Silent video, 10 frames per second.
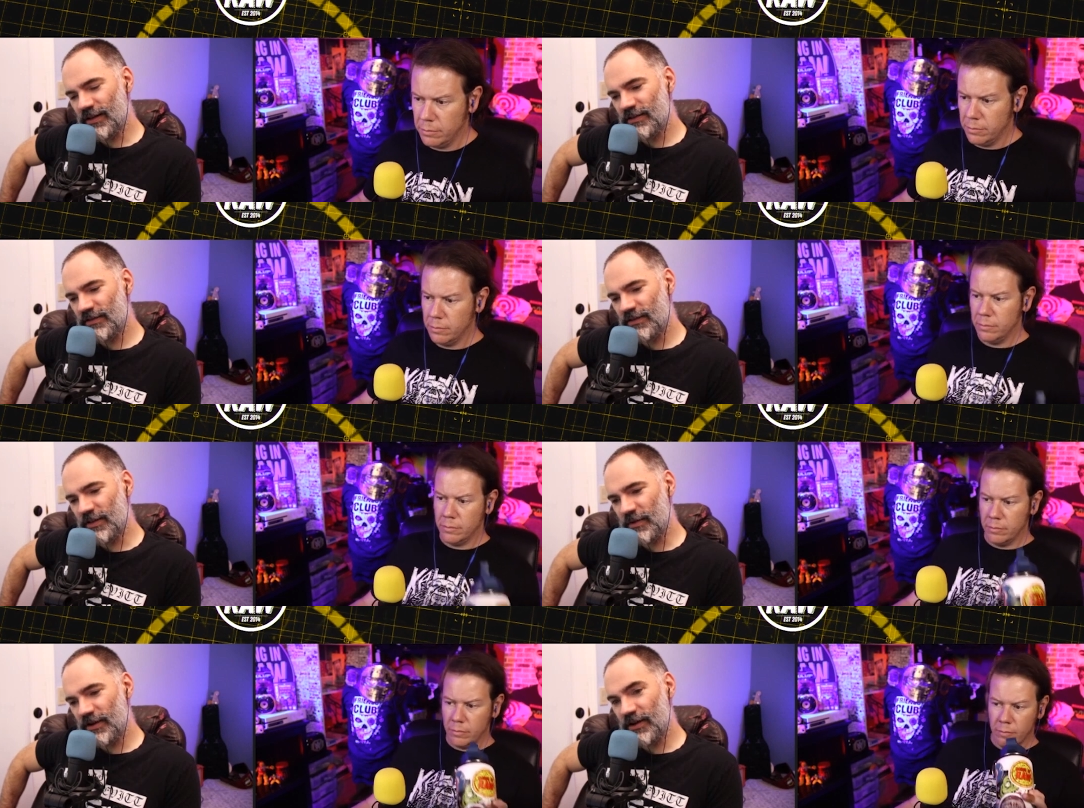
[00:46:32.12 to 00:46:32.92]
Speaker 1: I'd just
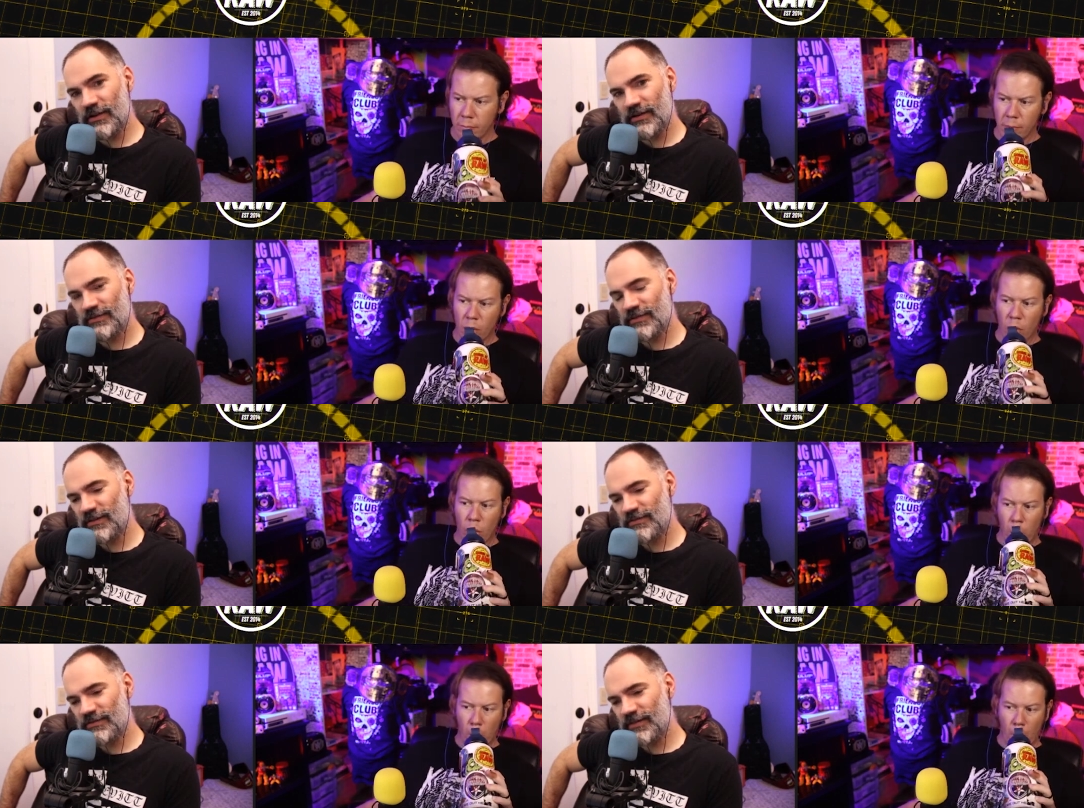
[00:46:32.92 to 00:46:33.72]
cut my hair
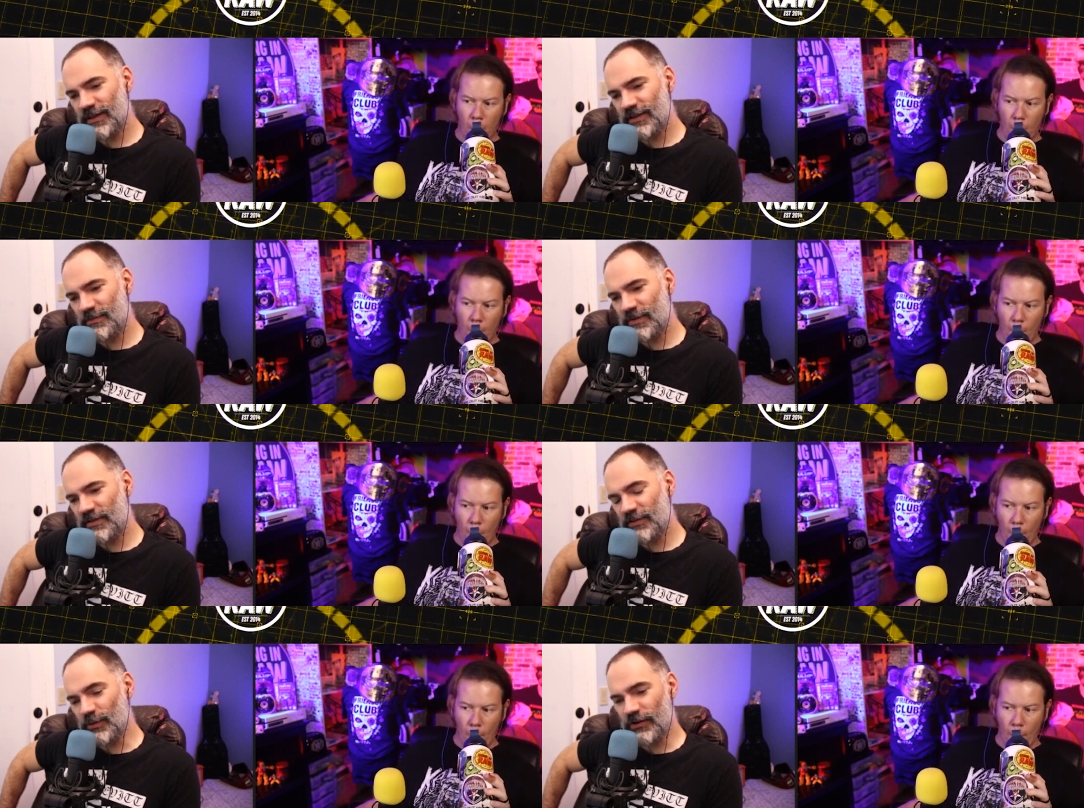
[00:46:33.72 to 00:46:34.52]
and be
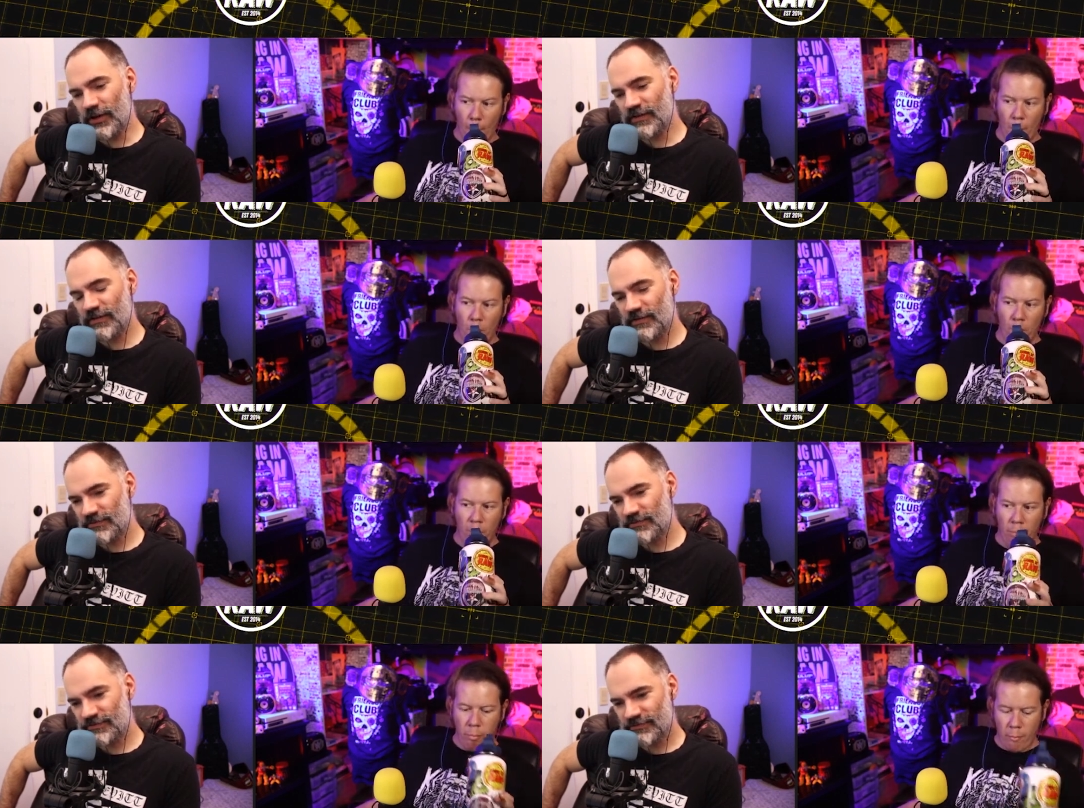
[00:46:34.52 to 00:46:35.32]
Stu Grayson.
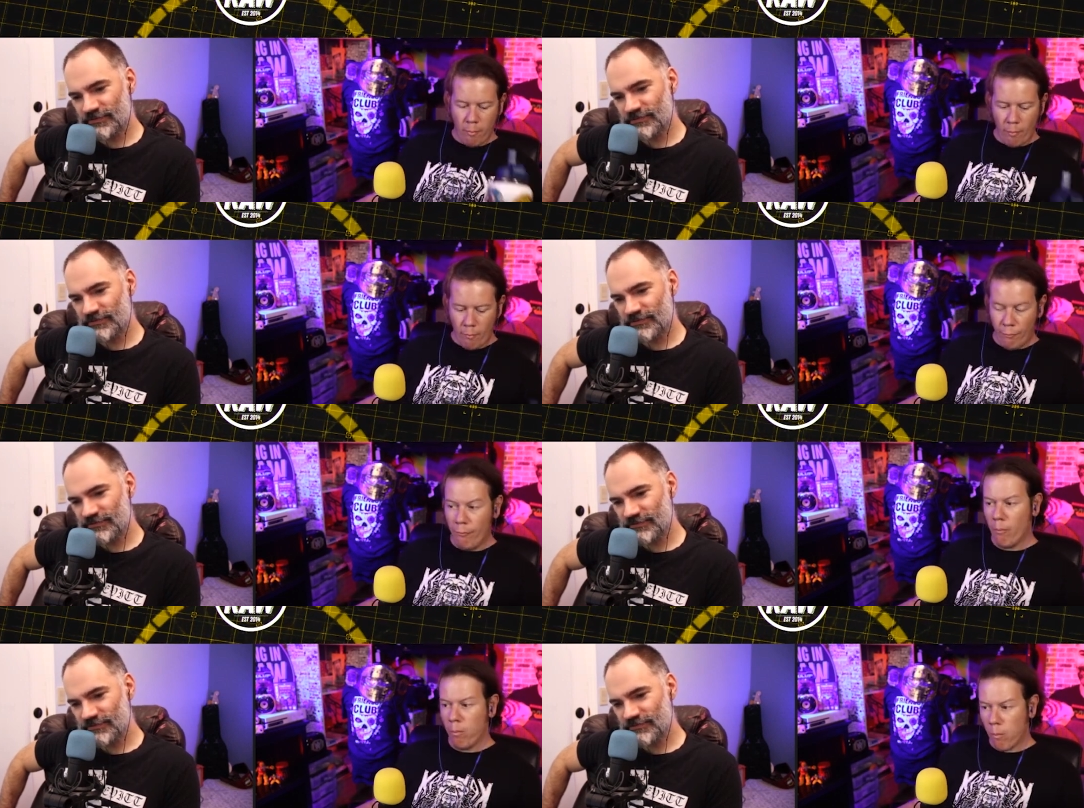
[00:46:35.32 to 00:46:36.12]

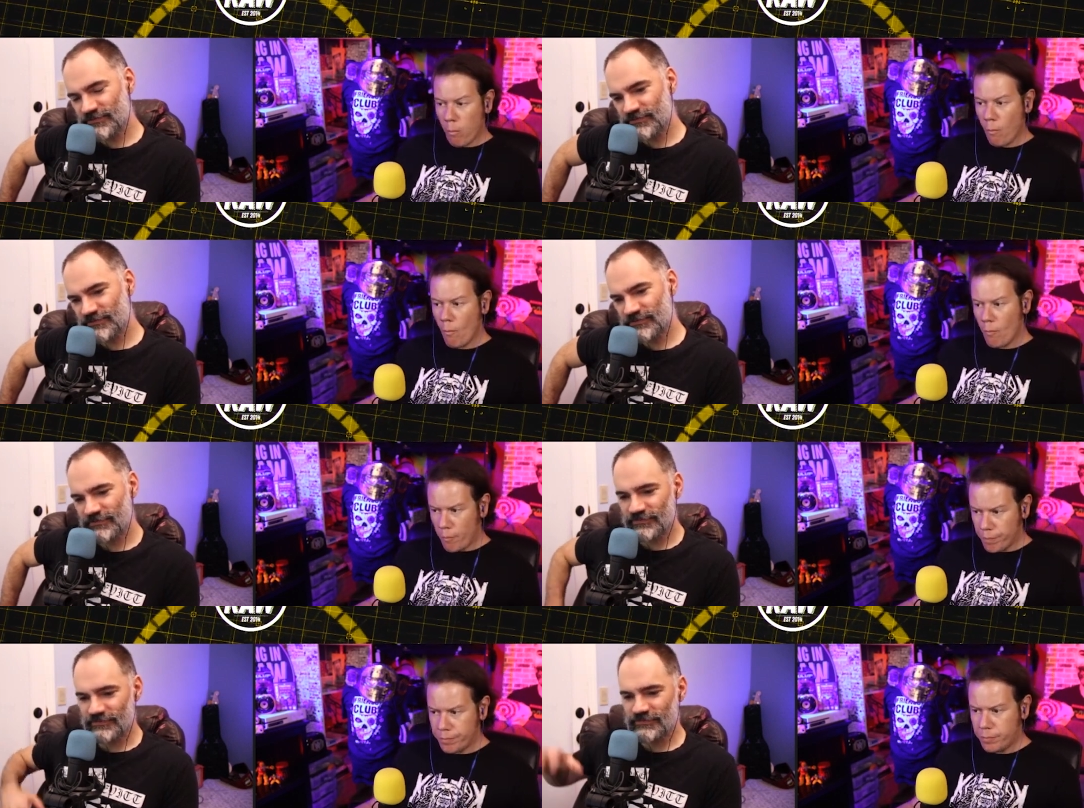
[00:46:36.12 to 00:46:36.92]
Mm-hmm.
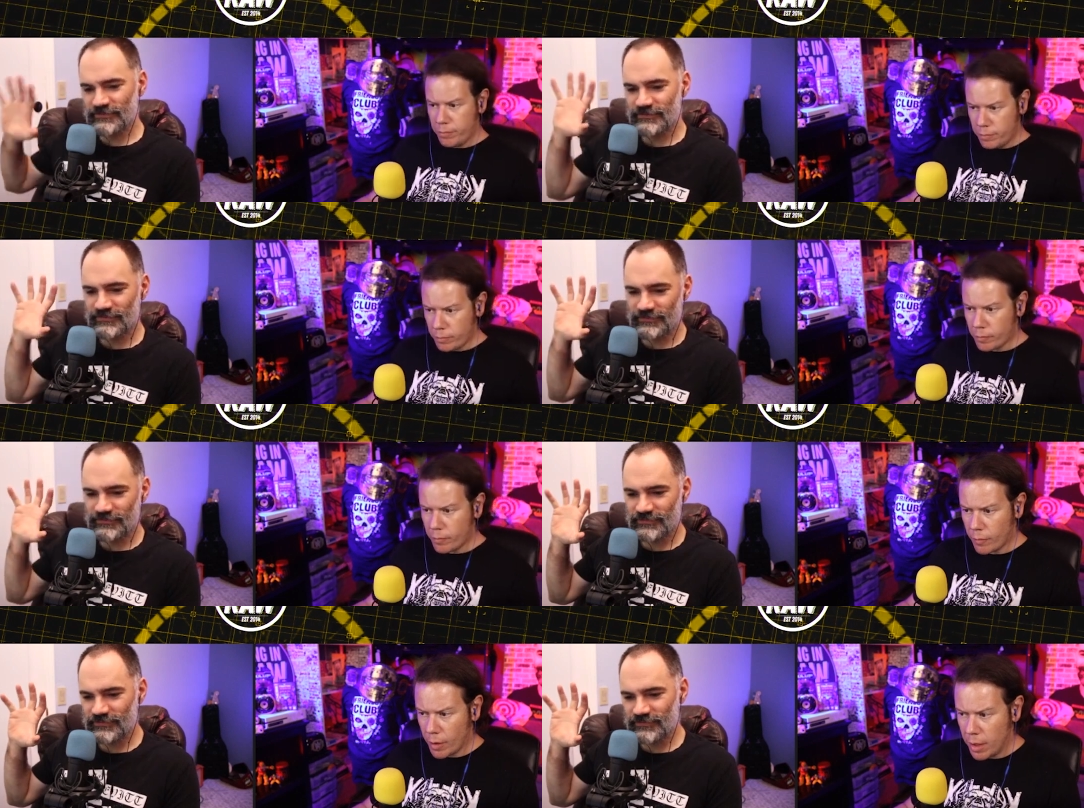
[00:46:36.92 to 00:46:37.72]

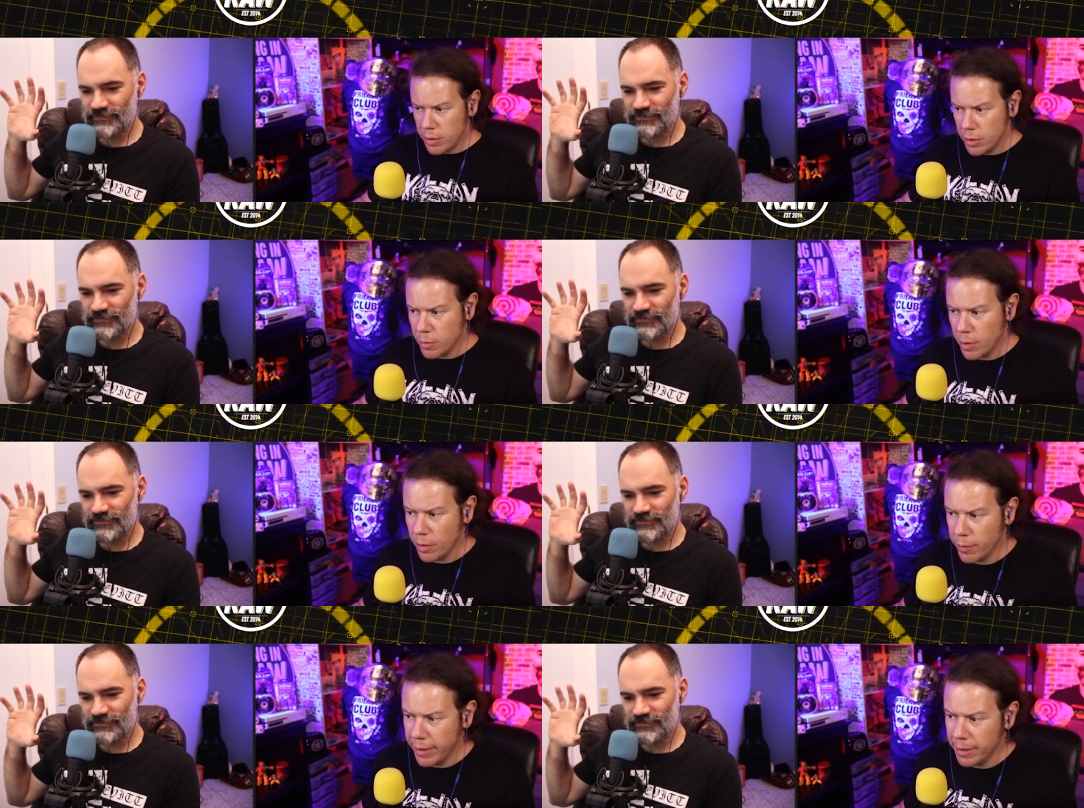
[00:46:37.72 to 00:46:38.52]
That's you should wear
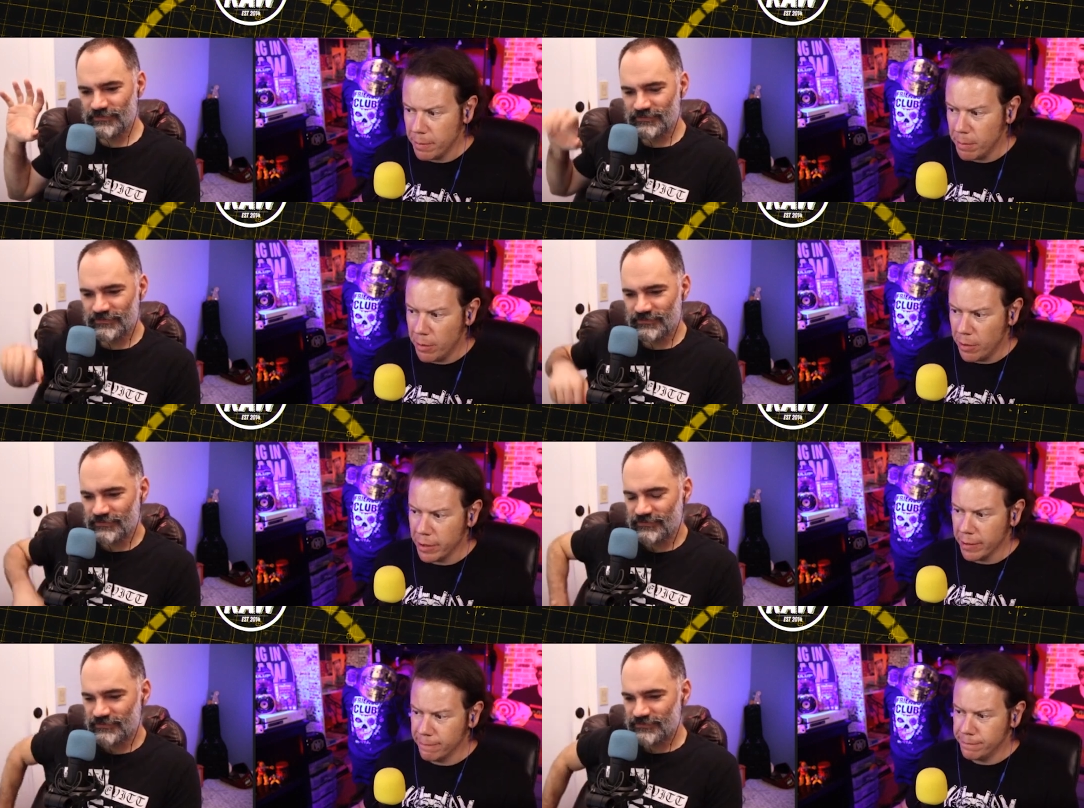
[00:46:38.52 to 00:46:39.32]
a wig and be
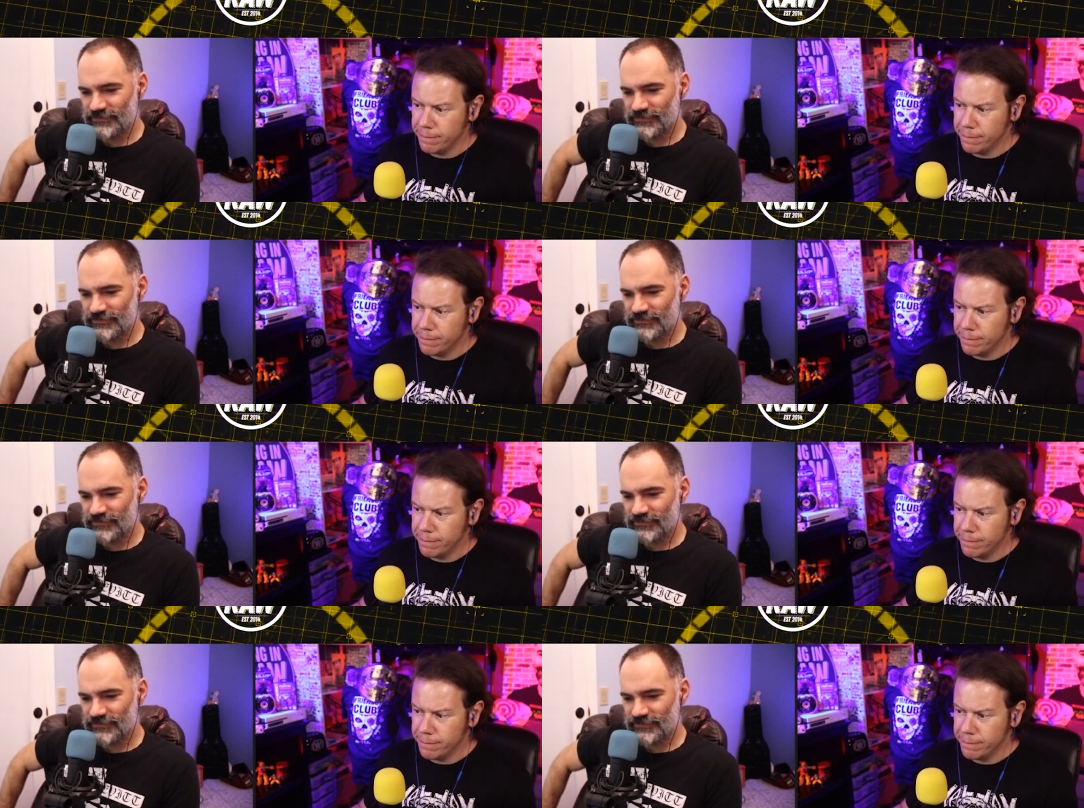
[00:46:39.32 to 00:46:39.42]
Brodie.